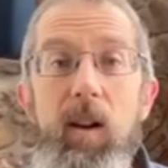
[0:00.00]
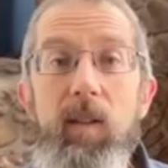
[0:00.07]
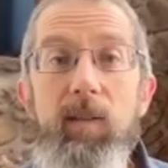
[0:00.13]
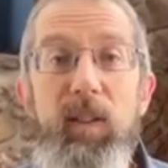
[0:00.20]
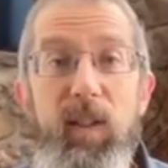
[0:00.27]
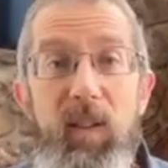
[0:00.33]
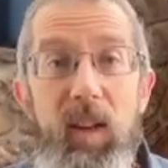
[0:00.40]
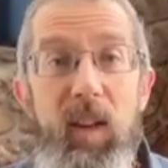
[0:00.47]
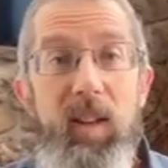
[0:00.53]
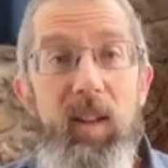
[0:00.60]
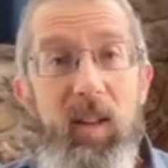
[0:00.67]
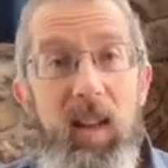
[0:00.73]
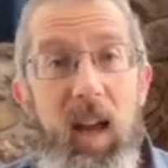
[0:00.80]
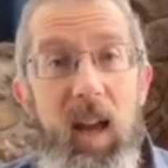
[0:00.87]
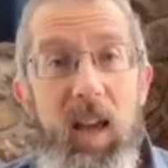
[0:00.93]
Visiting
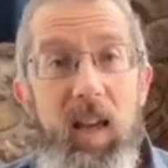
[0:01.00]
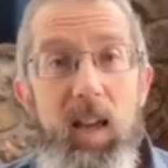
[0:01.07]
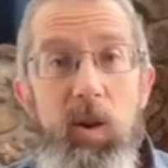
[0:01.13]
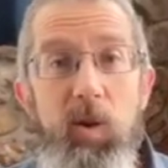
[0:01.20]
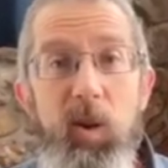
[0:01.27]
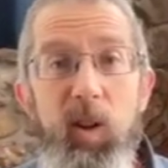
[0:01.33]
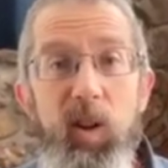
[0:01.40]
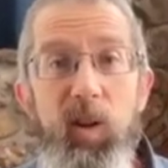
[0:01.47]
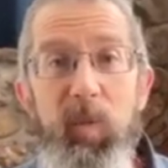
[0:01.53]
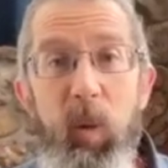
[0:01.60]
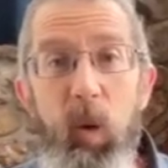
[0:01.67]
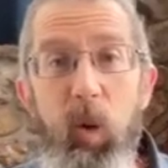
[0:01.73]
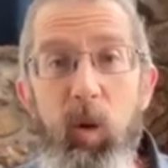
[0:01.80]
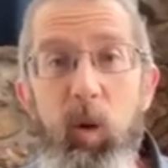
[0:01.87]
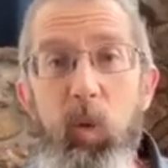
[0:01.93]
today, you can
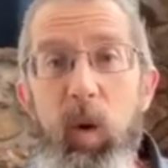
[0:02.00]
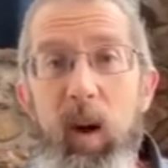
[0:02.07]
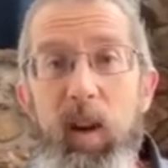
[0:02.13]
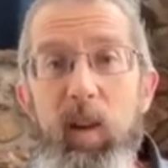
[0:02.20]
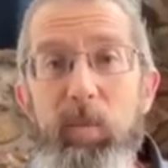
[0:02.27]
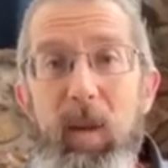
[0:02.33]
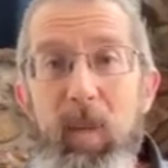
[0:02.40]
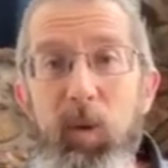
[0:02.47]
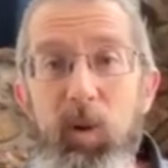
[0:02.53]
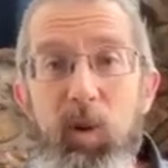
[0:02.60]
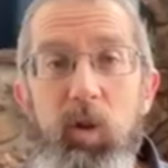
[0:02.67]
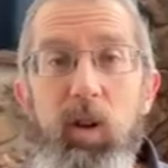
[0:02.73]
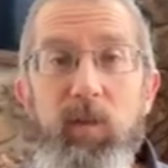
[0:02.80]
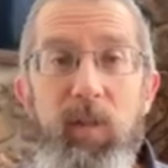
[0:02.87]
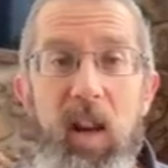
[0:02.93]
explore the ways people
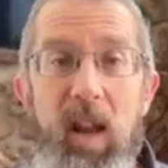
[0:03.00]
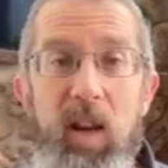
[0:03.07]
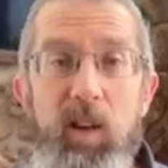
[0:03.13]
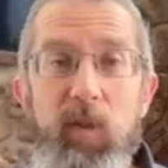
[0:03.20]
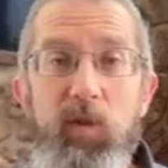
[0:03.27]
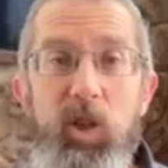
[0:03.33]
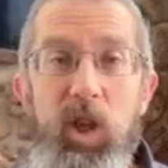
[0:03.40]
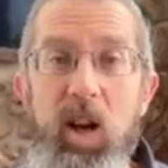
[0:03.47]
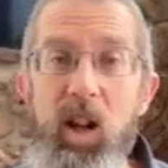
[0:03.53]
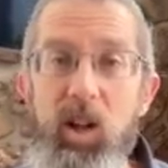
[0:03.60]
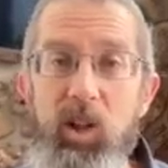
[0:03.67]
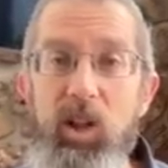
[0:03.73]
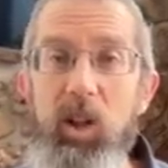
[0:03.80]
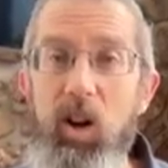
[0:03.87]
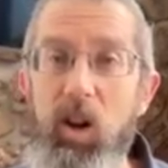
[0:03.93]
took advantage of
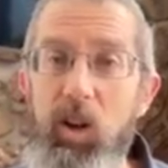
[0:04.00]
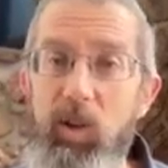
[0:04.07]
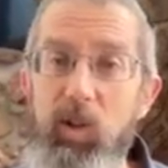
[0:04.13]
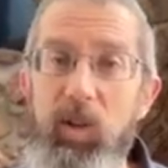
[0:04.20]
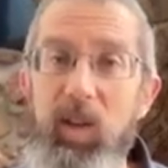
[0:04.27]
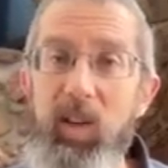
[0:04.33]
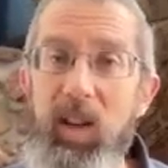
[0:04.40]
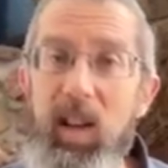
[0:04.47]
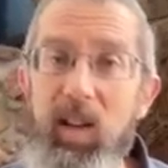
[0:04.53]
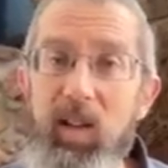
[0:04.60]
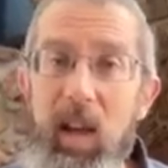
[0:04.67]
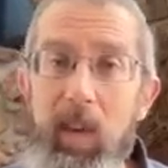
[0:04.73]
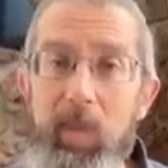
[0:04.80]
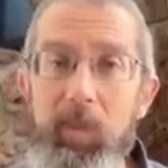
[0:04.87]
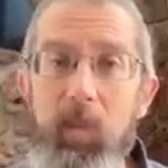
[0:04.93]
geology to alter this
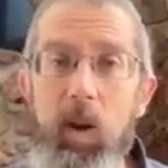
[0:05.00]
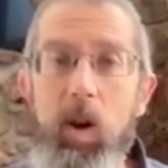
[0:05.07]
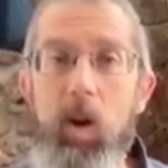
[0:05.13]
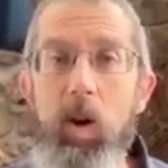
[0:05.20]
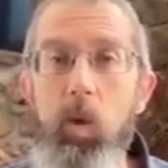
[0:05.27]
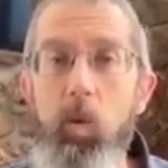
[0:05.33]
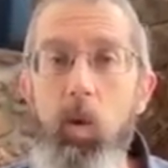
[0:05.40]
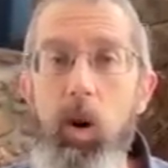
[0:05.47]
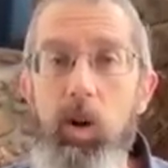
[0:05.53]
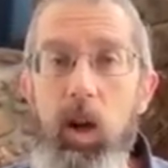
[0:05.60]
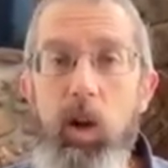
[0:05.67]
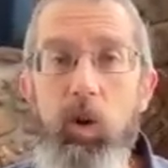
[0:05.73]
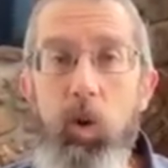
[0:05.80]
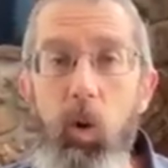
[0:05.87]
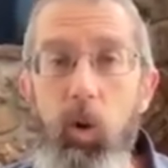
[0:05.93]
landscape.
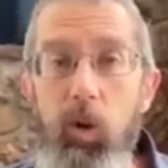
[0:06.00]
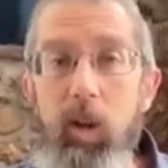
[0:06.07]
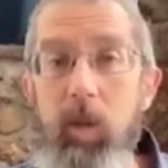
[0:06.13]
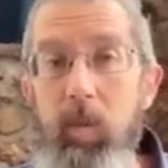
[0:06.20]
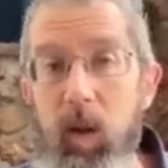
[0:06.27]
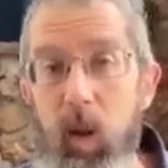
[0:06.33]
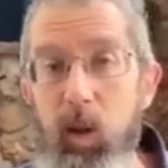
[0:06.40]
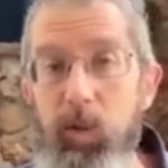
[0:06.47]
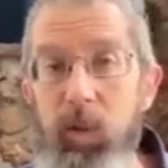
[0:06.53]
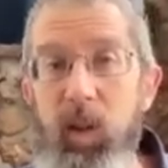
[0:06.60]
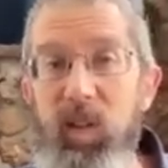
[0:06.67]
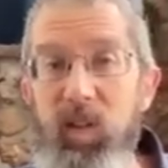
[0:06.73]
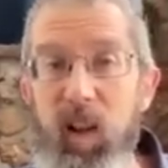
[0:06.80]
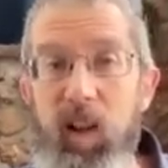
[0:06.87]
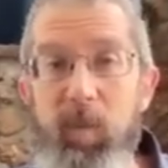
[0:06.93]
Walking toward the mill from
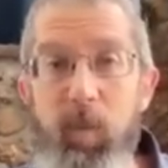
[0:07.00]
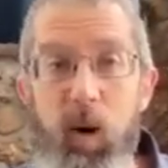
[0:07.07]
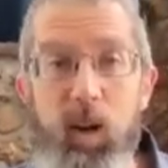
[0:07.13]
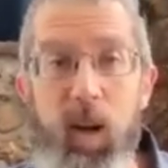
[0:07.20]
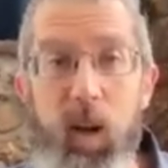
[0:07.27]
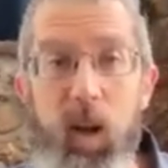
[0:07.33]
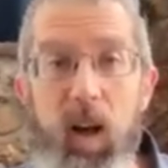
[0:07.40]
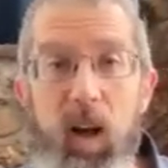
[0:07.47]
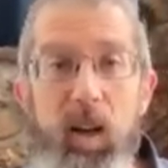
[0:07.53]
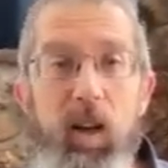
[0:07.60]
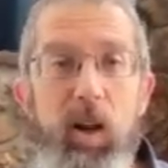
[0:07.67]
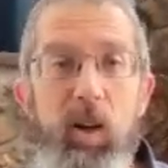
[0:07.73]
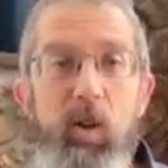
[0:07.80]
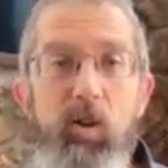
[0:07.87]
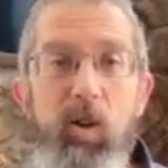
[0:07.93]
the site's parking lot,
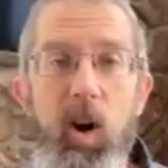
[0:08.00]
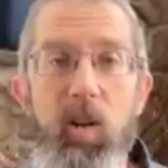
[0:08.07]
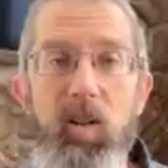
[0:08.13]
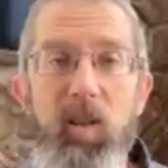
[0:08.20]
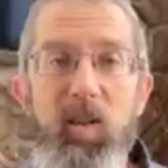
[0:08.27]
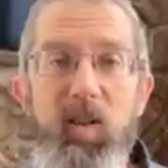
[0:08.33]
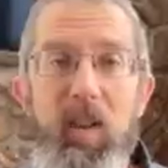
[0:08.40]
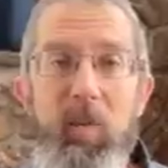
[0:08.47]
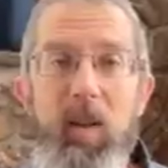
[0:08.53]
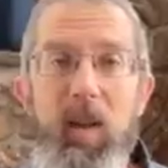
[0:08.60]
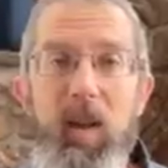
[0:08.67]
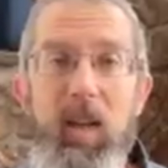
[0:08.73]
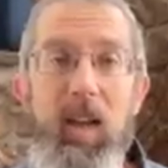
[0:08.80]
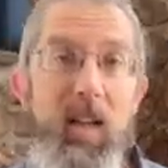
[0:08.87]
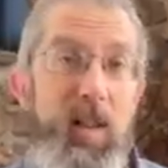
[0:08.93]
you cross a
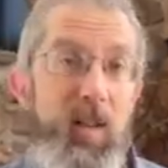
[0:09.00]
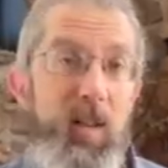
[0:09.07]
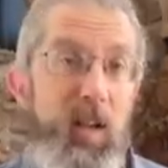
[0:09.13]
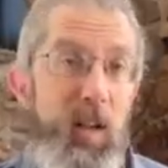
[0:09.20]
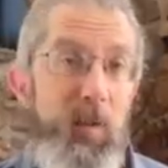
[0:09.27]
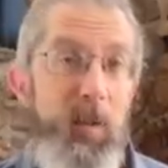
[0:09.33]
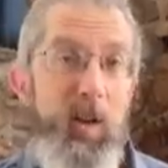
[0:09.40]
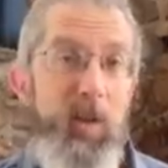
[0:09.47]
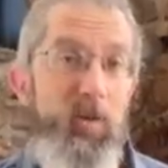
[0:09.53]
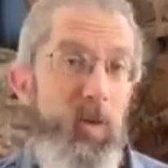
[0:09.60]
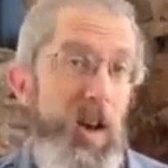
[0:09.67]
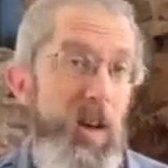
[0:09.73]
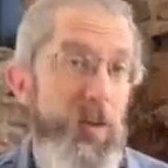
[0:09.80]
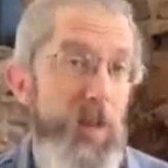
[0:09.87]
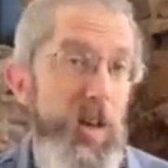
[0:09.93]
seemingly insignificant
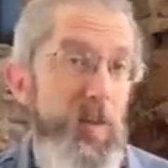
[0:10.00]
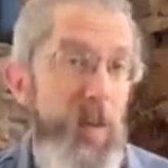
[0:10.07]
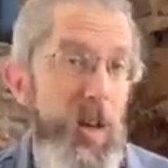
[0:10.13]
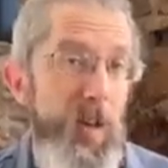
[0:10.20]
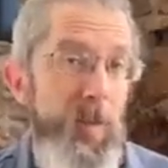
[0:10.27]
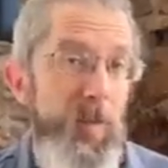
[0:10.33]
dry creek bed.